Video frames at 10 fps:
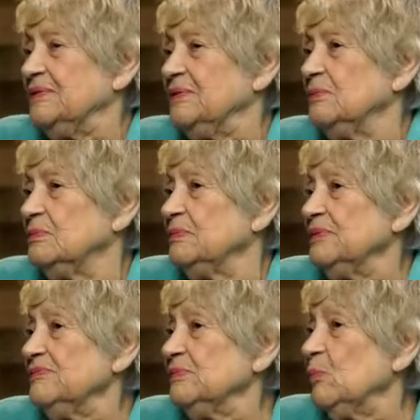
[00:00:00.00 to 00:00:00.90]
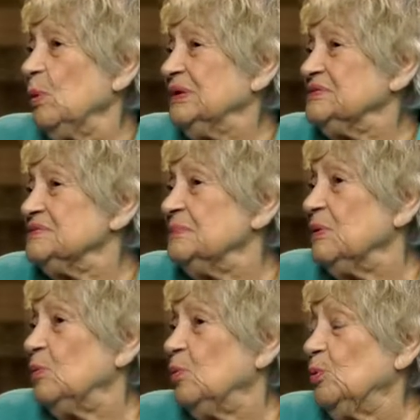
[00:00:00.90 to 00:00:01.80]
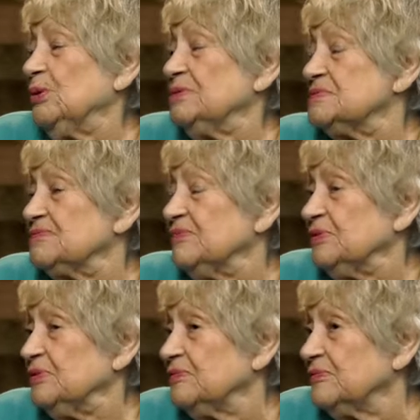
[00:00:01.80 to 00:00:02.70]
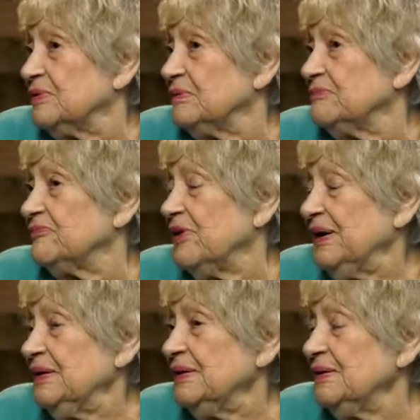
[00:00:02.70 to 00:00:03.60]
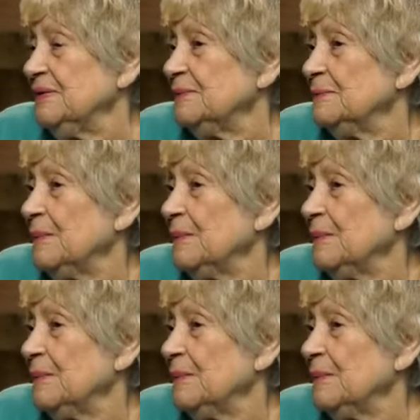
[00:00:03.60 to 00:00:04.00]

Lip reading: You even won some awards for your writing.